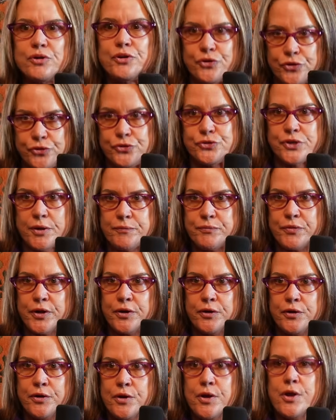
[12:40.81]
to do
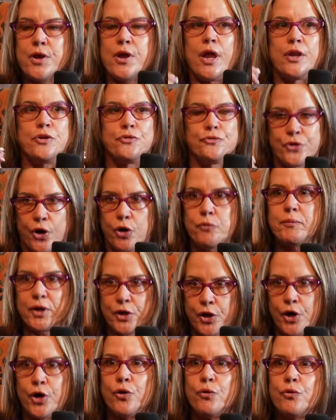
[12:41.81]
something and you told me
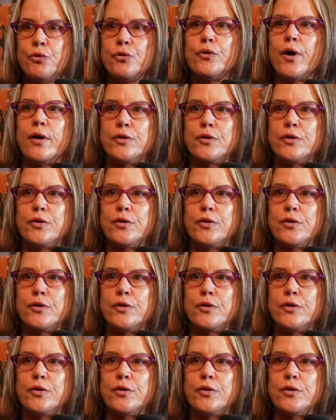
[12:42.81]
no,